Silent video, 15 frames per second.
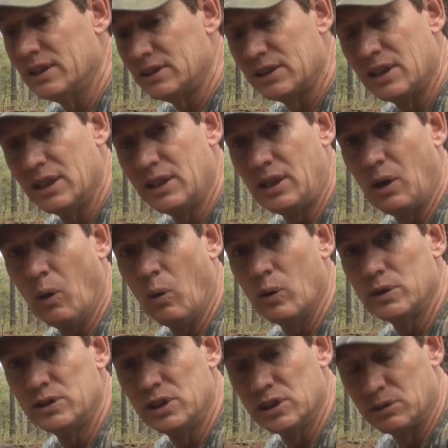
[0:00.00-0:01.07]
these
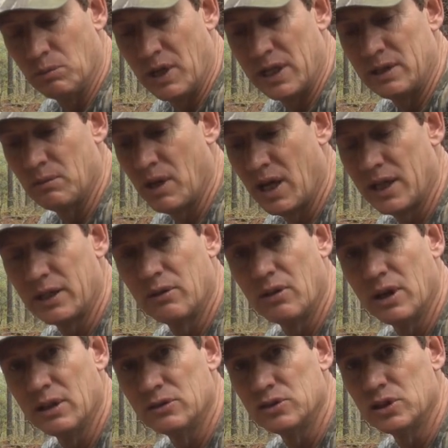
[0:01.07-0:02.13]
decoys just made him hang
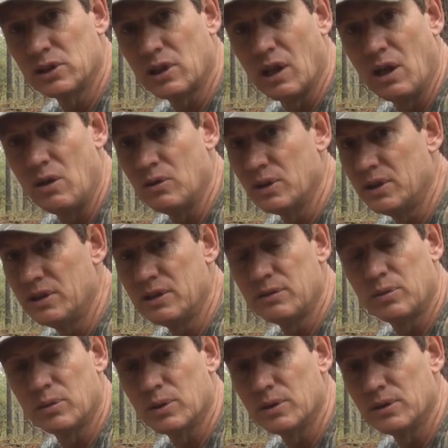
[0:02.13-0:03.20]
around just long
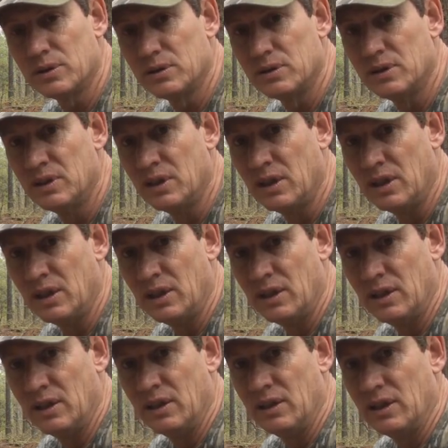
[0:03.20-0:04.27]
enough where
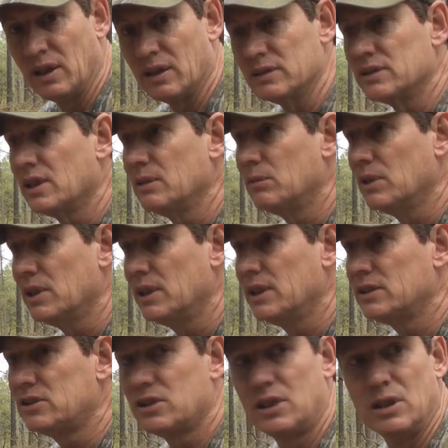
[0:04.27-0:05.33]
I was able to
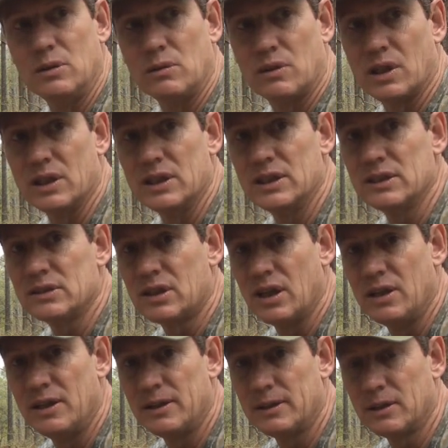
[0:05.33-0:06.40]
execute things
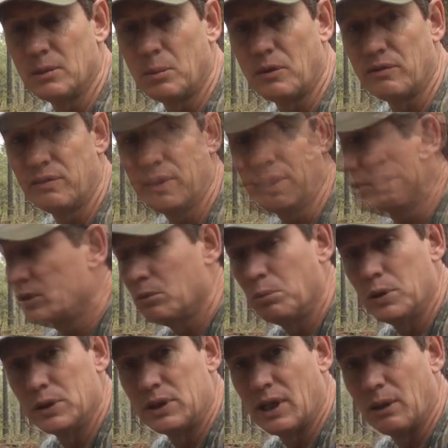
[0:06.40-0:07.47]
to perfection. You can
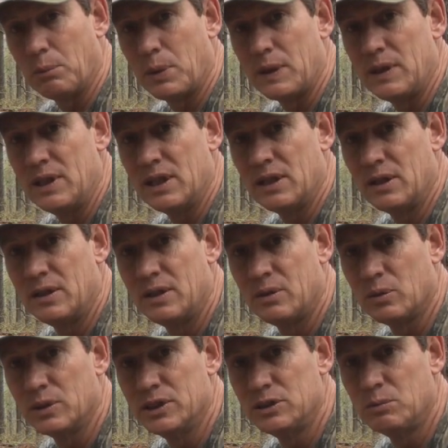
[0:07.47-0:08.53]
put that pin
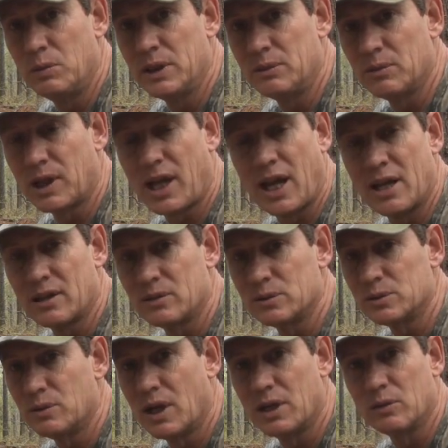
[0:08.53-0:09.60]
with these big
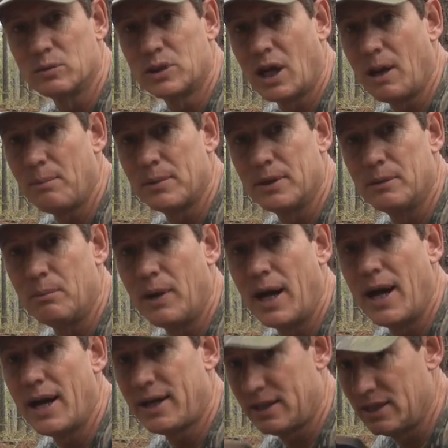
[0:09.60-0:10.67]
mechanicals right on top of their
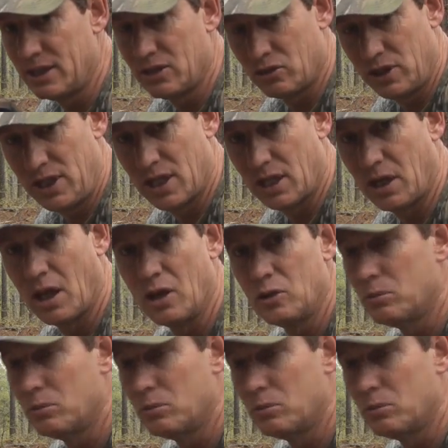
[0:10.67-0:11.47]
back, and they'll hit and